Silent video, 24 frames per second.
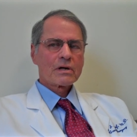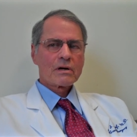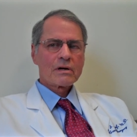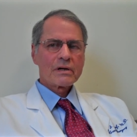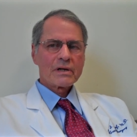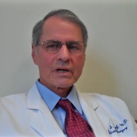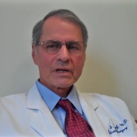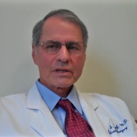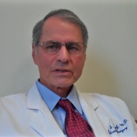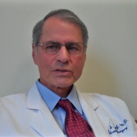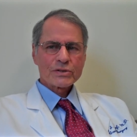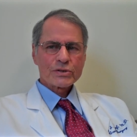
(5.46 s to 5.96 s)

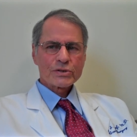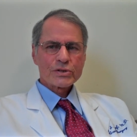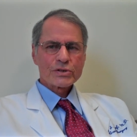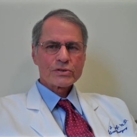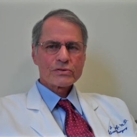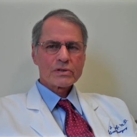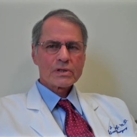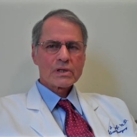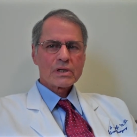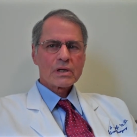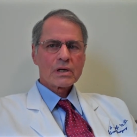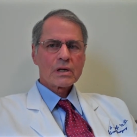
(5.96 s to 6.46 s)
cardiac
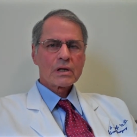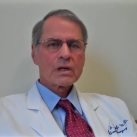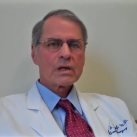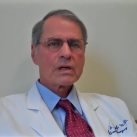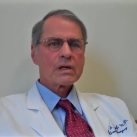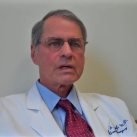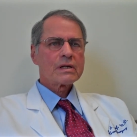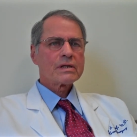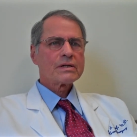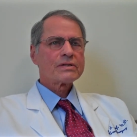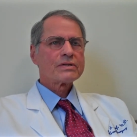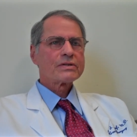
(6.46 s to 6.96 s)
surgery
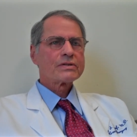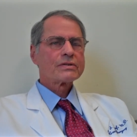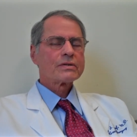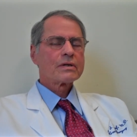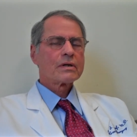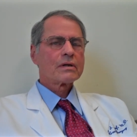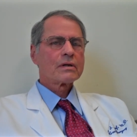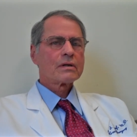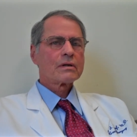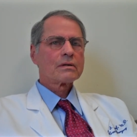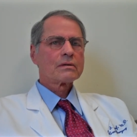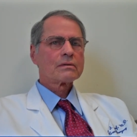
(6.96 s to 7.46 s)
is
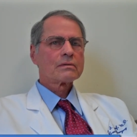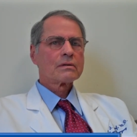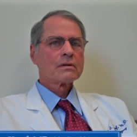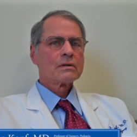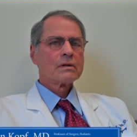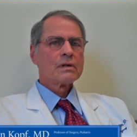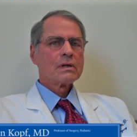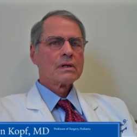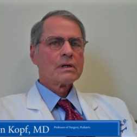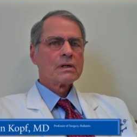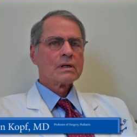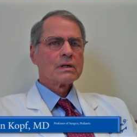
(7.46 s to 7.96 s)
uh,
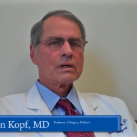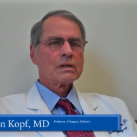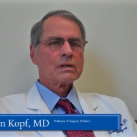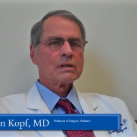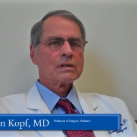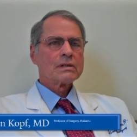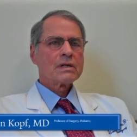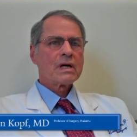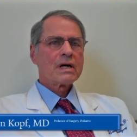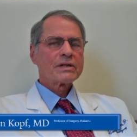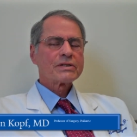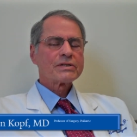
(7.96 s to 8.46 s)

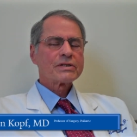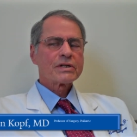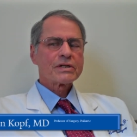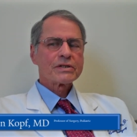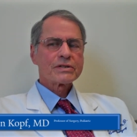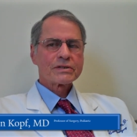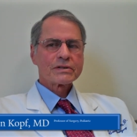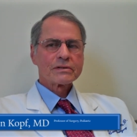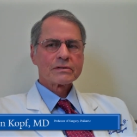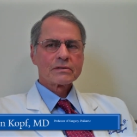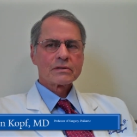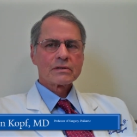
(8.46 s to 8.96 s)
not
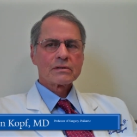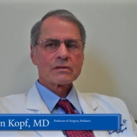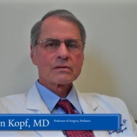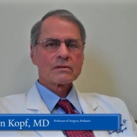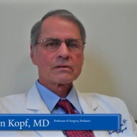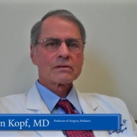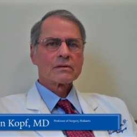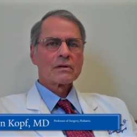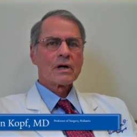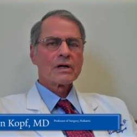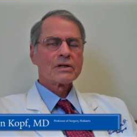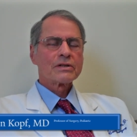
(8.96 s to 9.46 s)
just
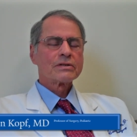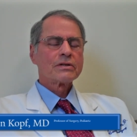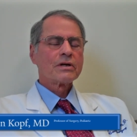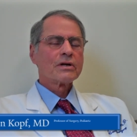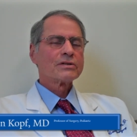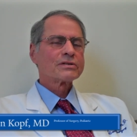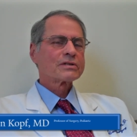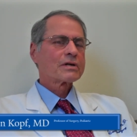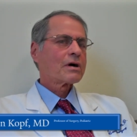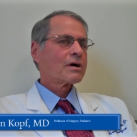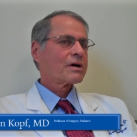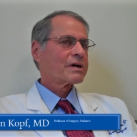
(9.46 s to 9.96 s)

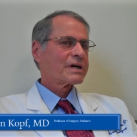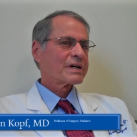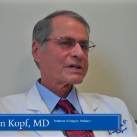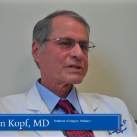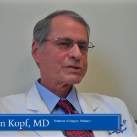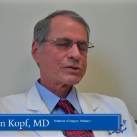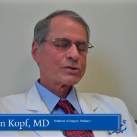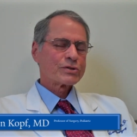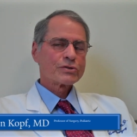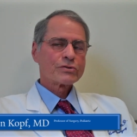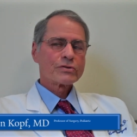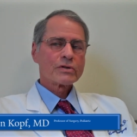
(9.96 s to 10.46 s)
adult cardiac
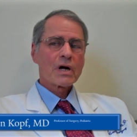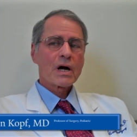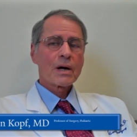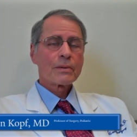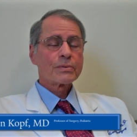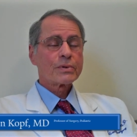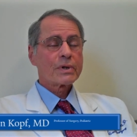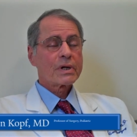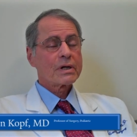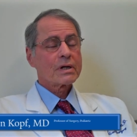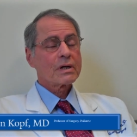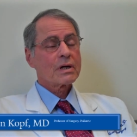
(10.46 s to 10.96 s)
surgery
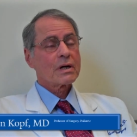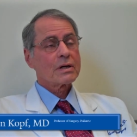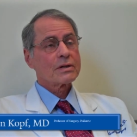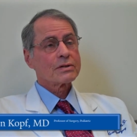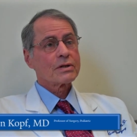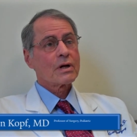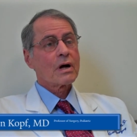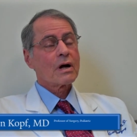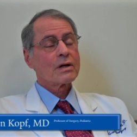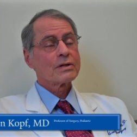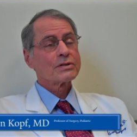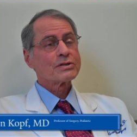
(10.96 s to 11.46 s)
operating on,
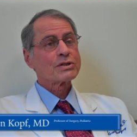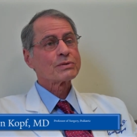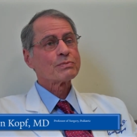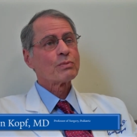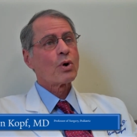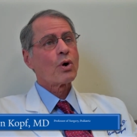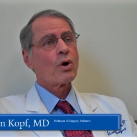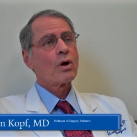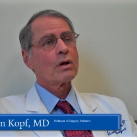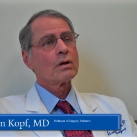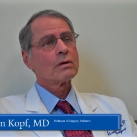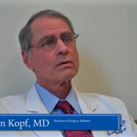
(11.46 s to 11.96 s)
on
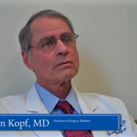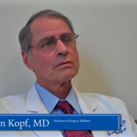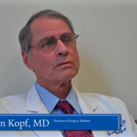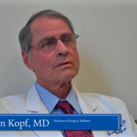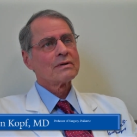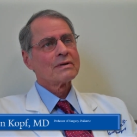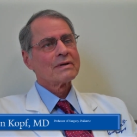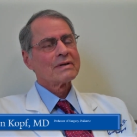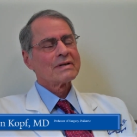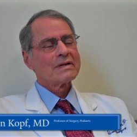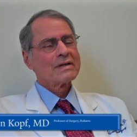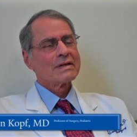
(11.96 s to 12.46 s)
small
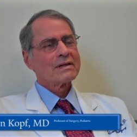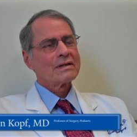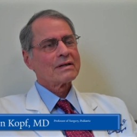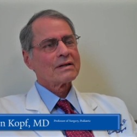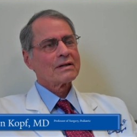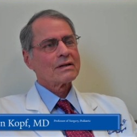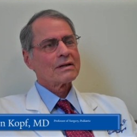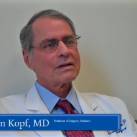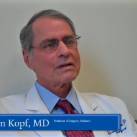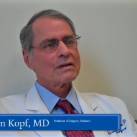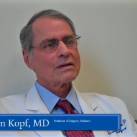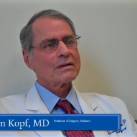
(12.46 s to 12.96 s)

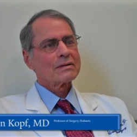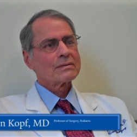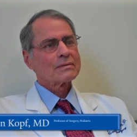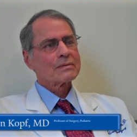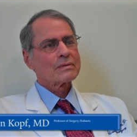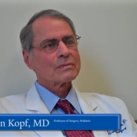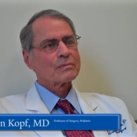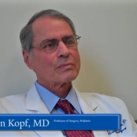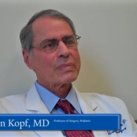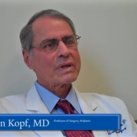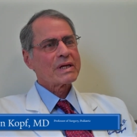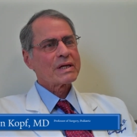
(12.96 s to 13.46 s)

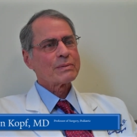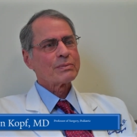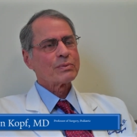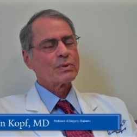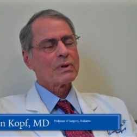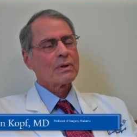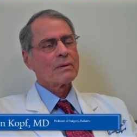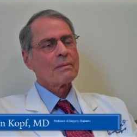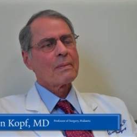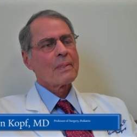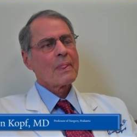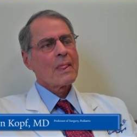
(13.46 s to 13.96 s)
uh,
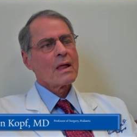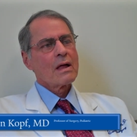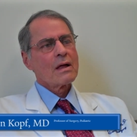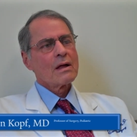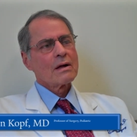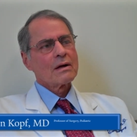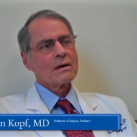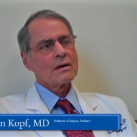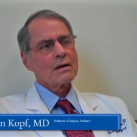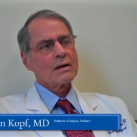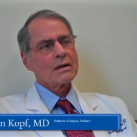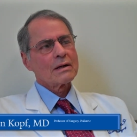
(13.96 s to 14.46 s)
people.
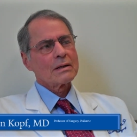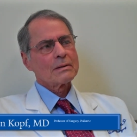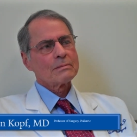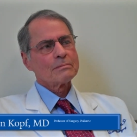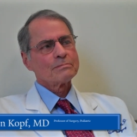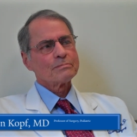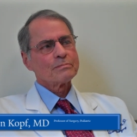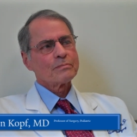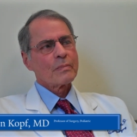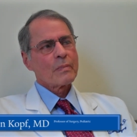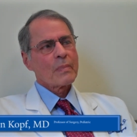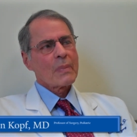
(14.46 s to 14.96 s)

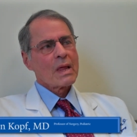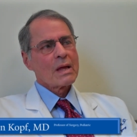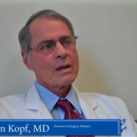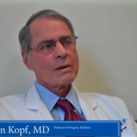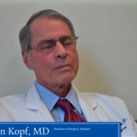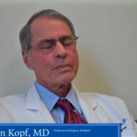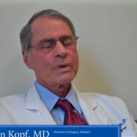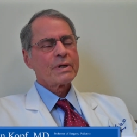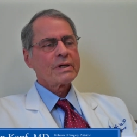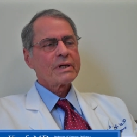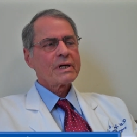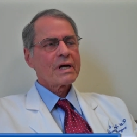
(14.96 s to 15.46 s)
Um,
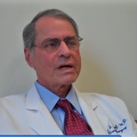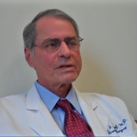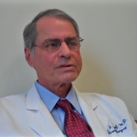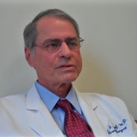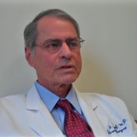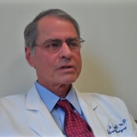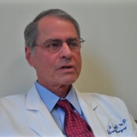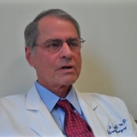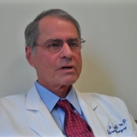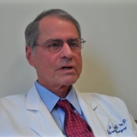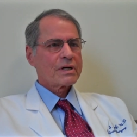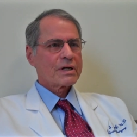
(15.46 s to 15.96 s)

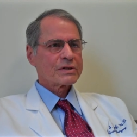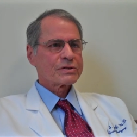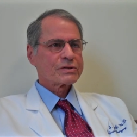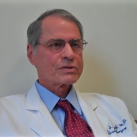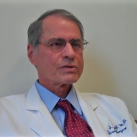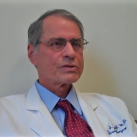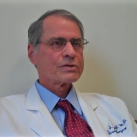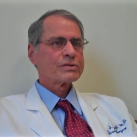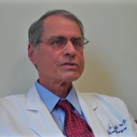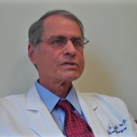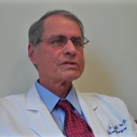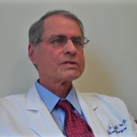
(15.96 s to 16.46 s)
pediatric cardiac
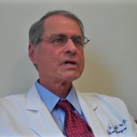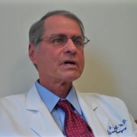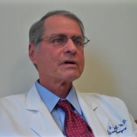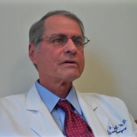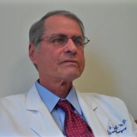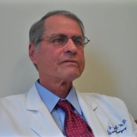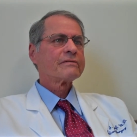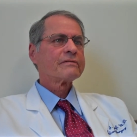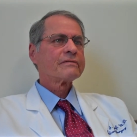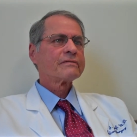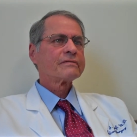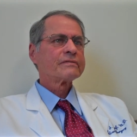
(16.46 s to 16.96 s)
surgeons have
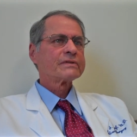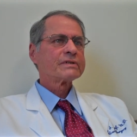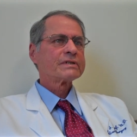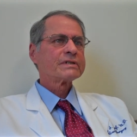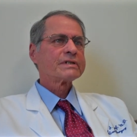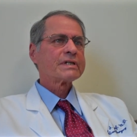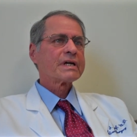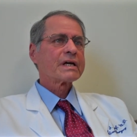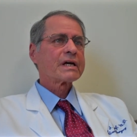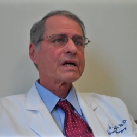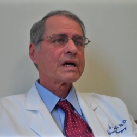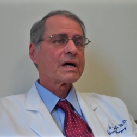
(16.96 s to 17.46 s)
to
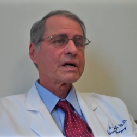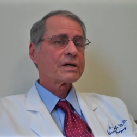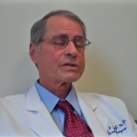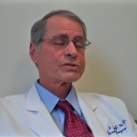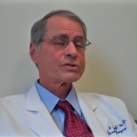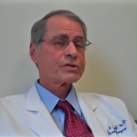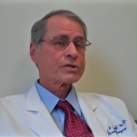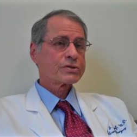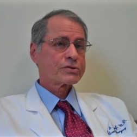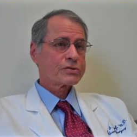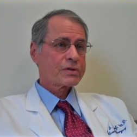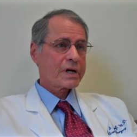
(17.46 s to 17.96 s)
take
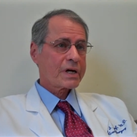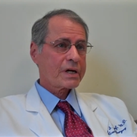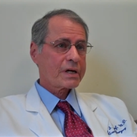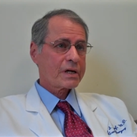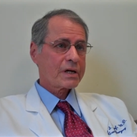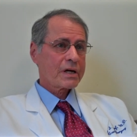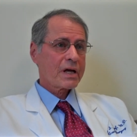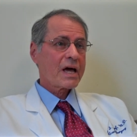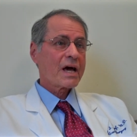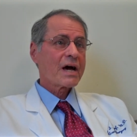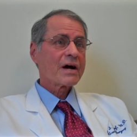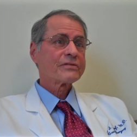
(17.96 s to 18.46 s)
extra
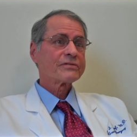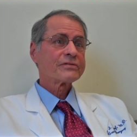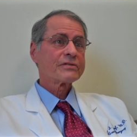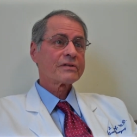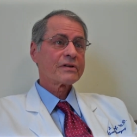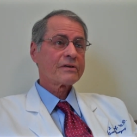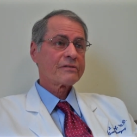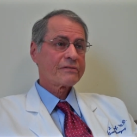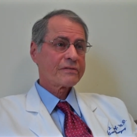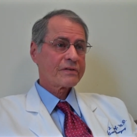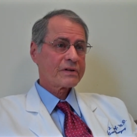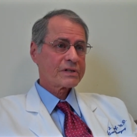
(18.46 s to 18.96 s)
training after they
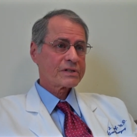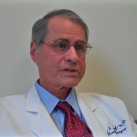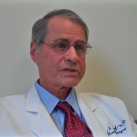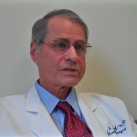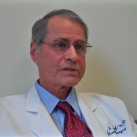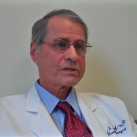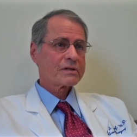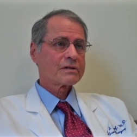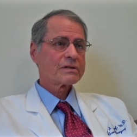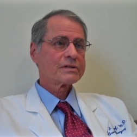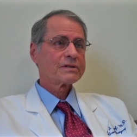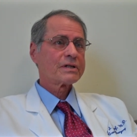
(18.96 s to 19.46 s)
finish
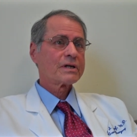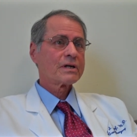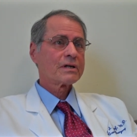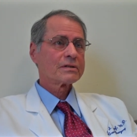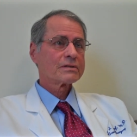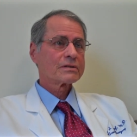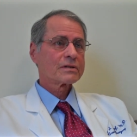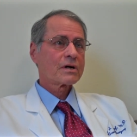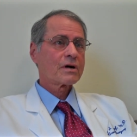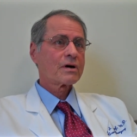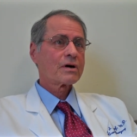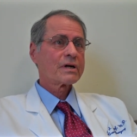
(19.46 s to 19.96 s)
their adult
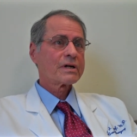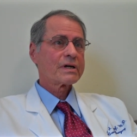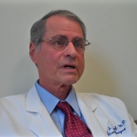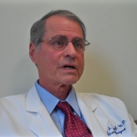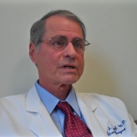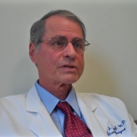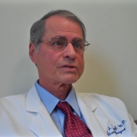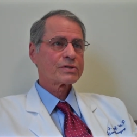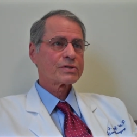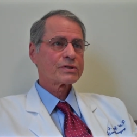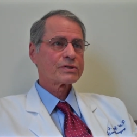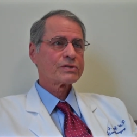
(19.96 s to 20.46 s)
cardiac
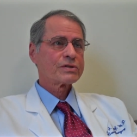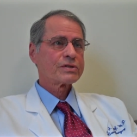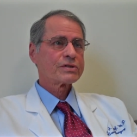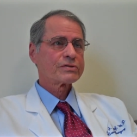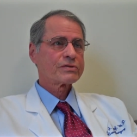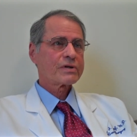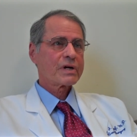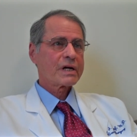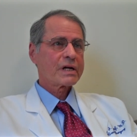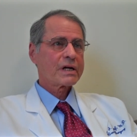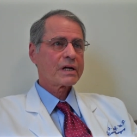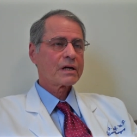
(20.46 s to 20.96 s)
surgery
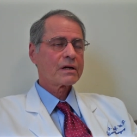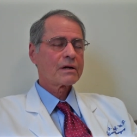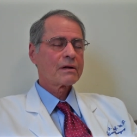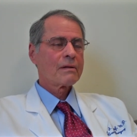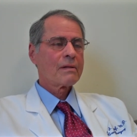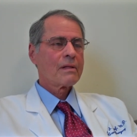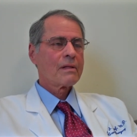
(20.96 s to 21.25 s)
training.